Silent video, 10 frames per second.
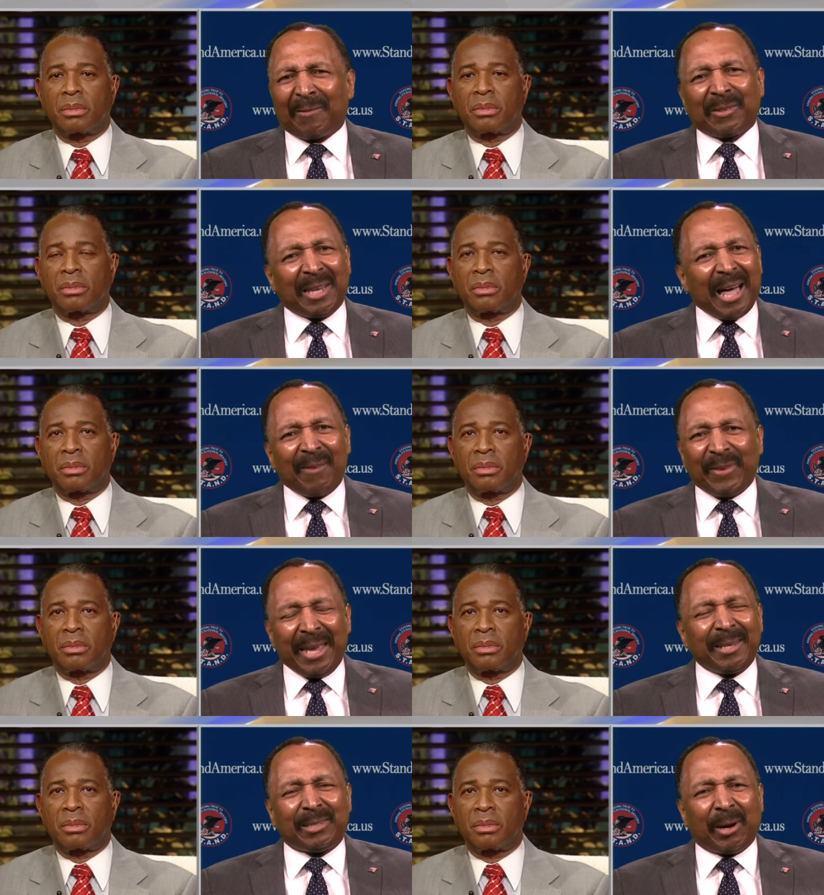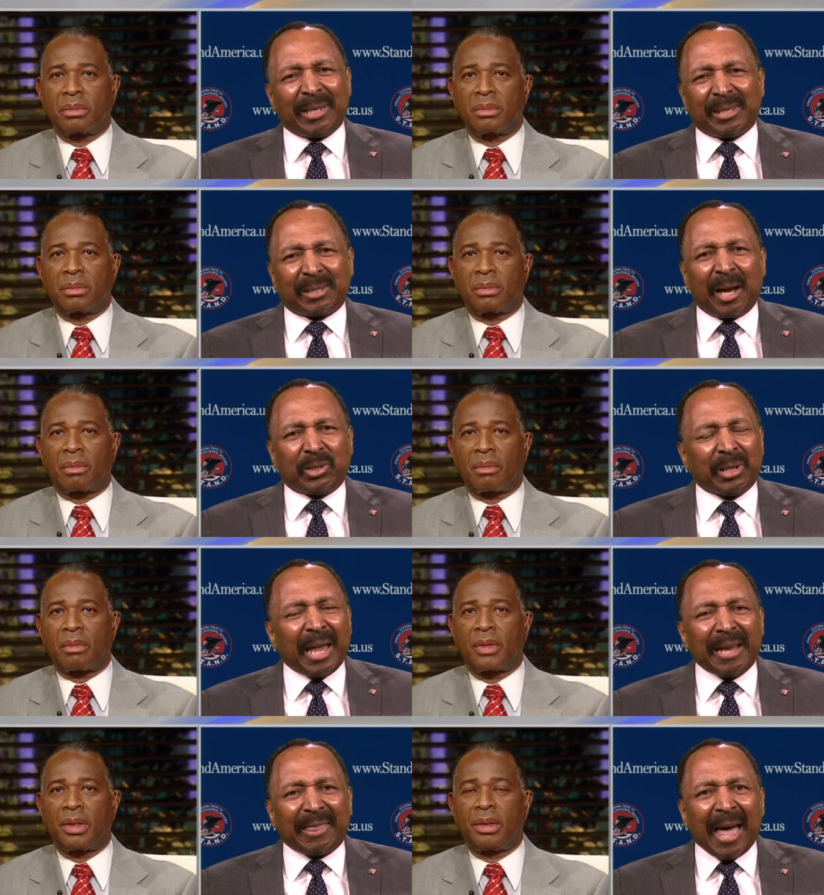Speaker 1: of love into a discussion
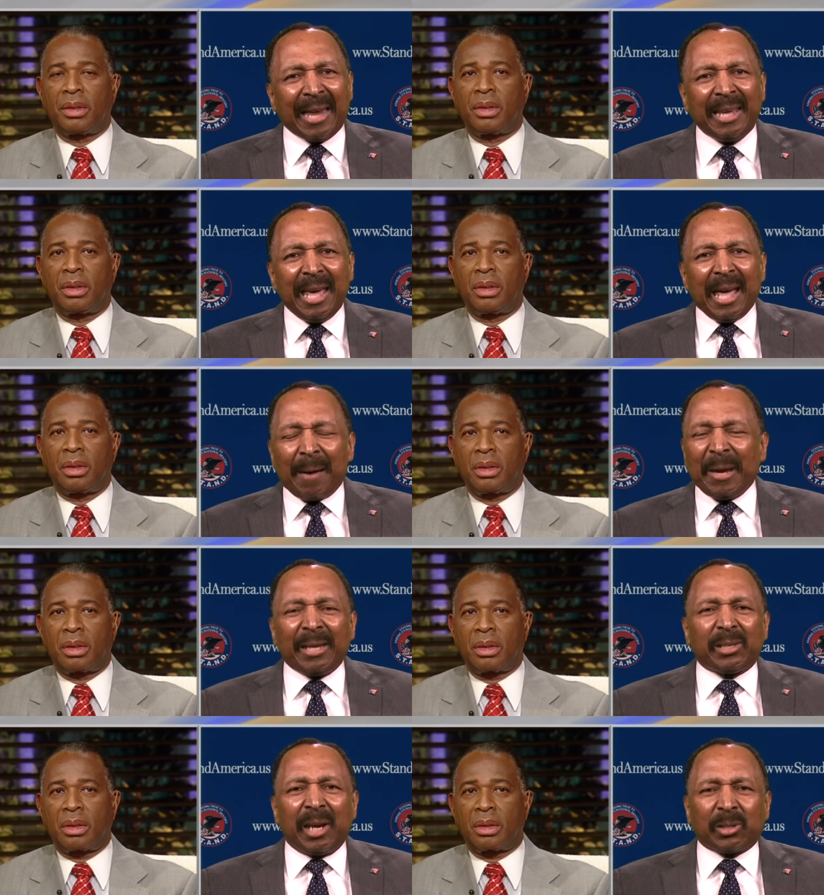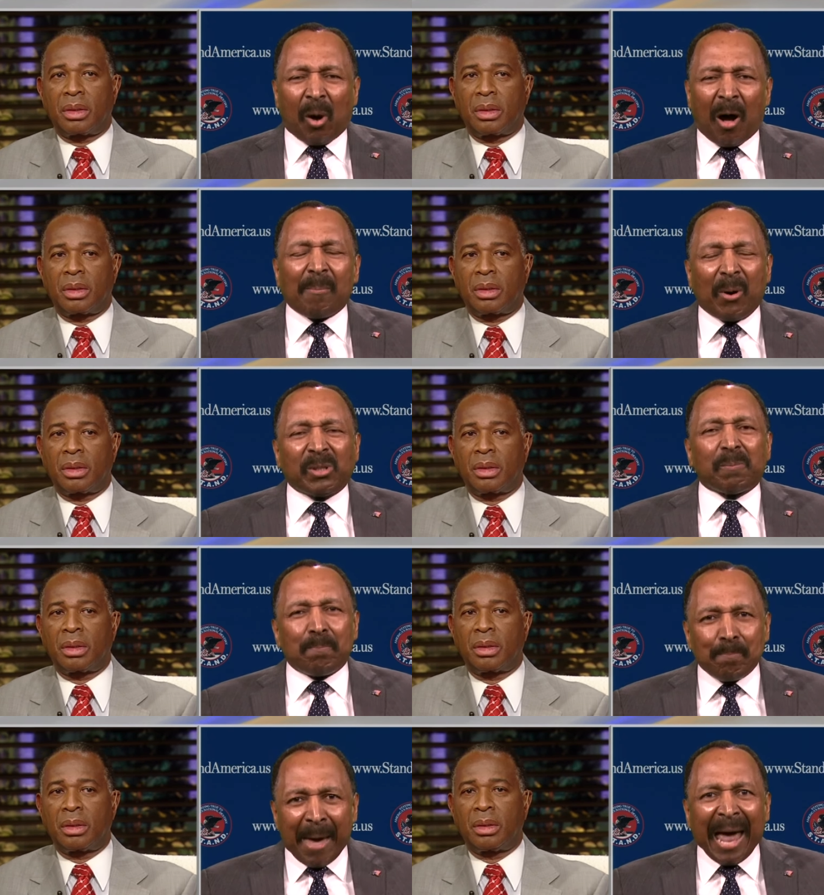like that, I mean, it's, it's almost
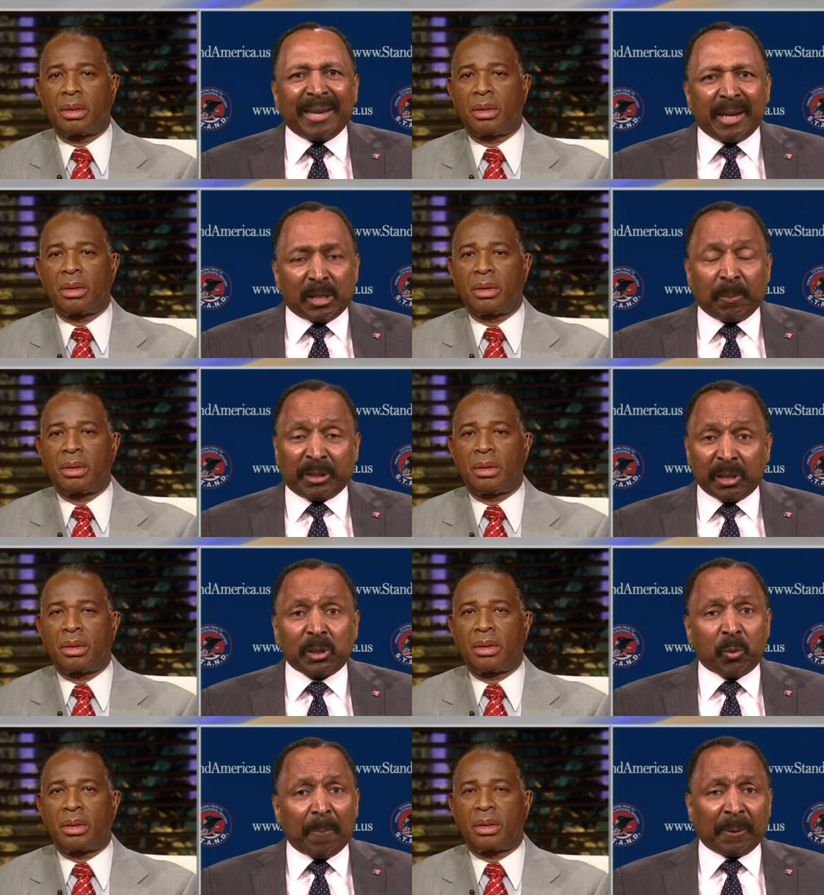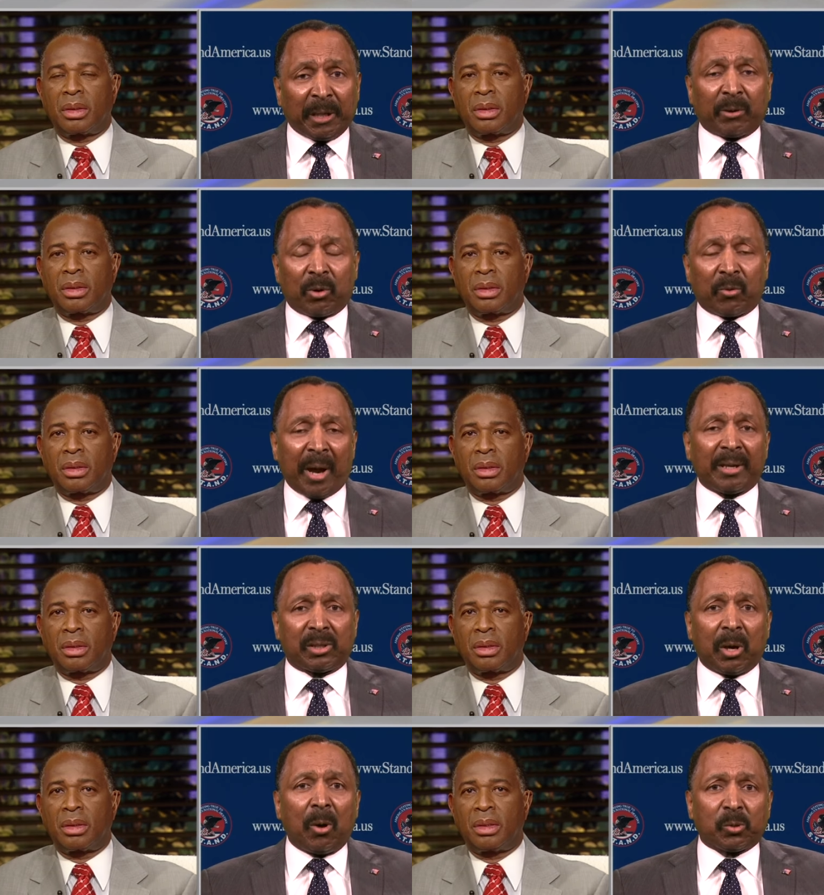madness. But this is where political correctness
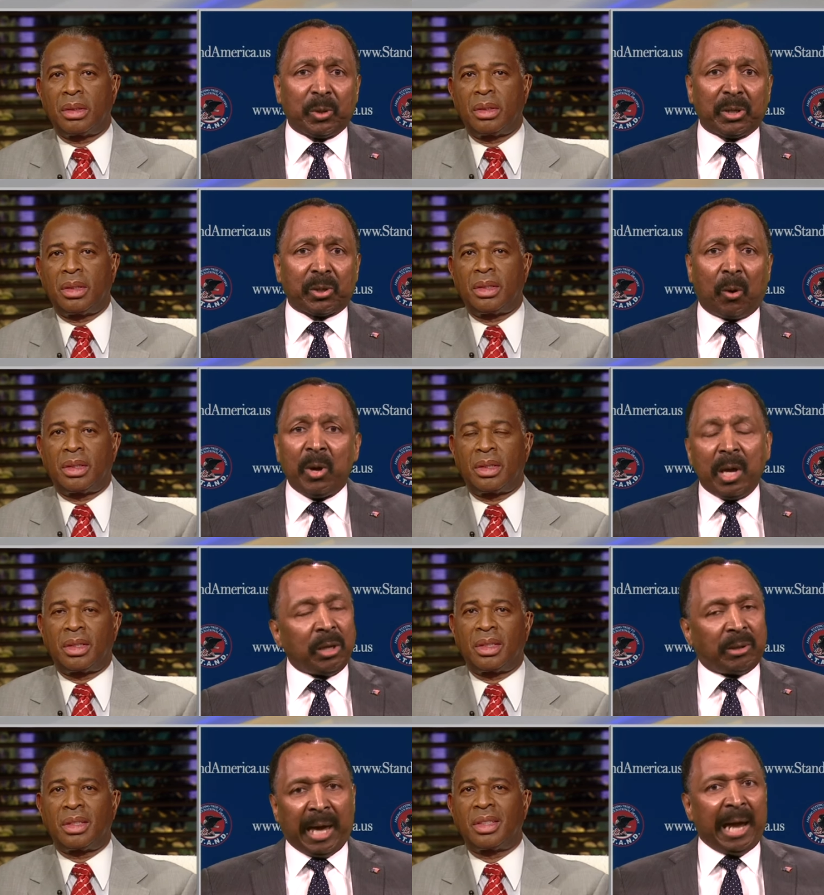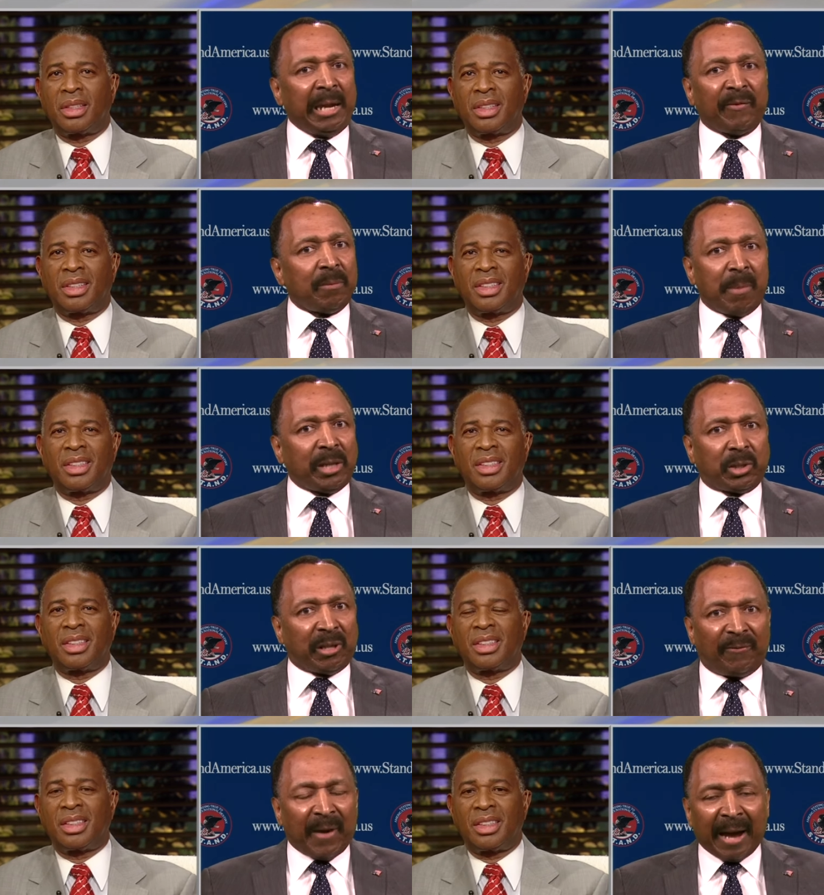goes when you're told you can't even mention
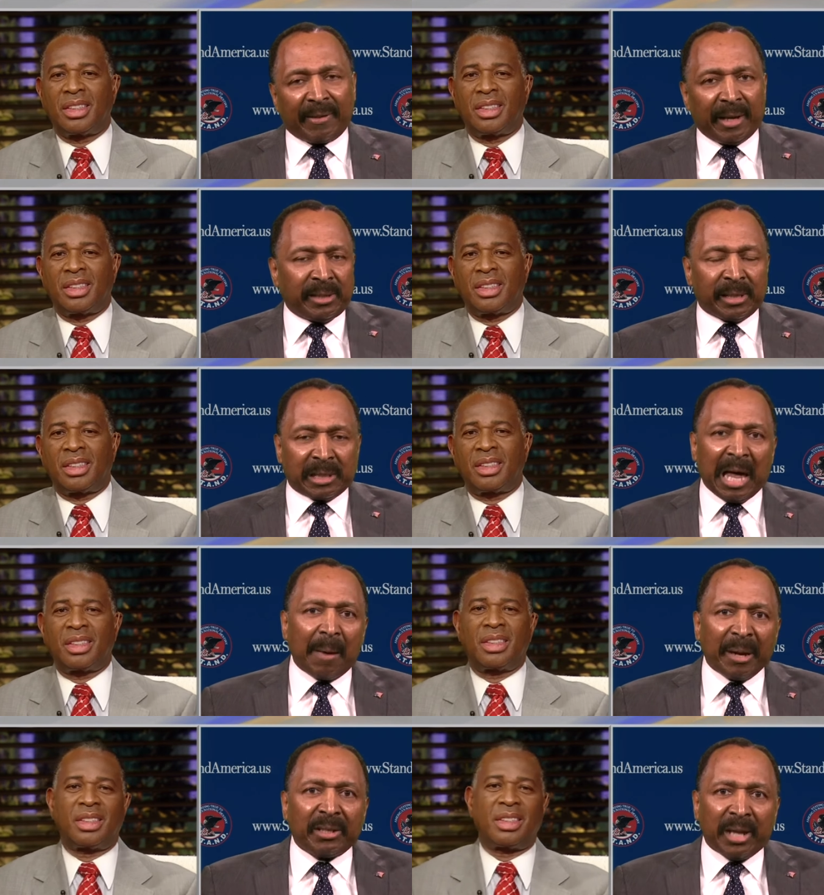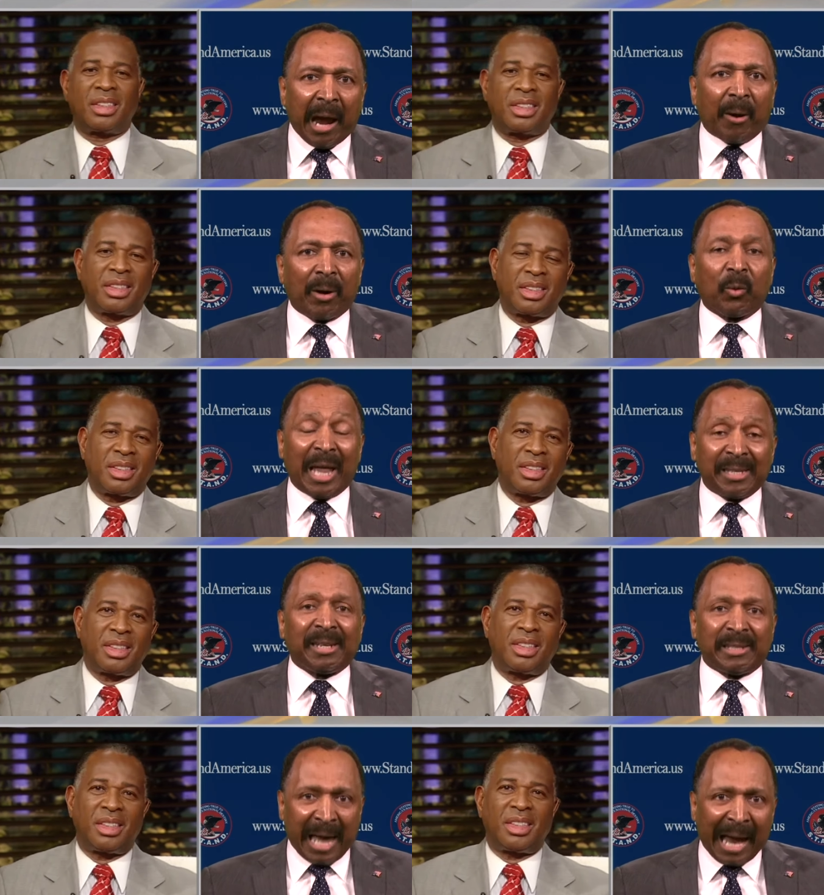the fact that it's Islamic terror. Well, that's
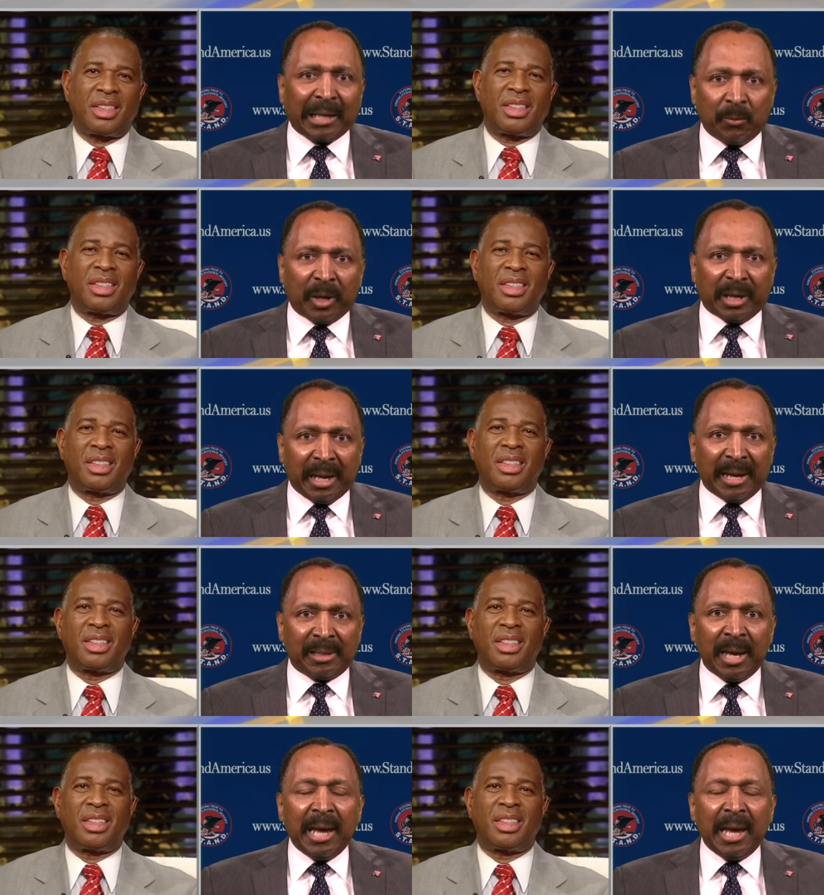exactly what it is,